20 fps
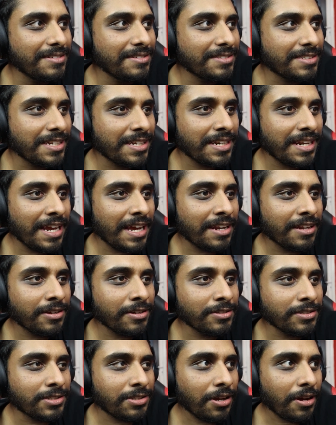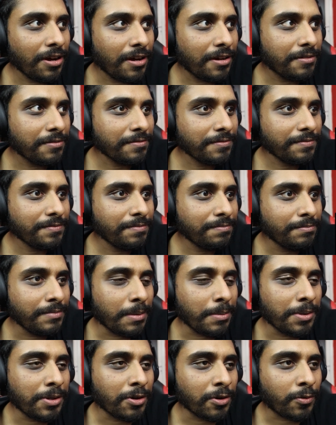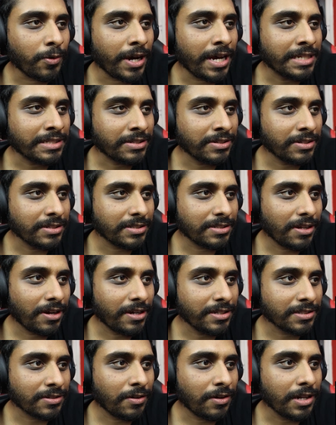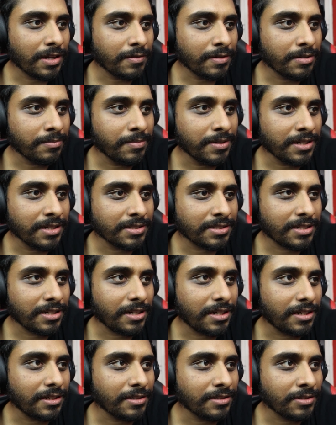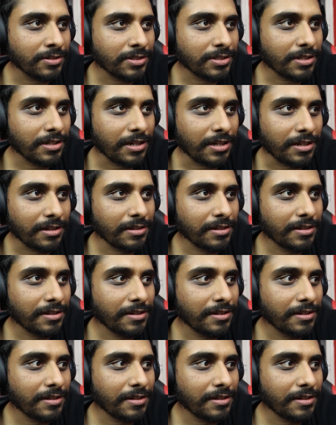Sydney had a good start. Maybe not quite as good a start as Collingwood, but a start, good start.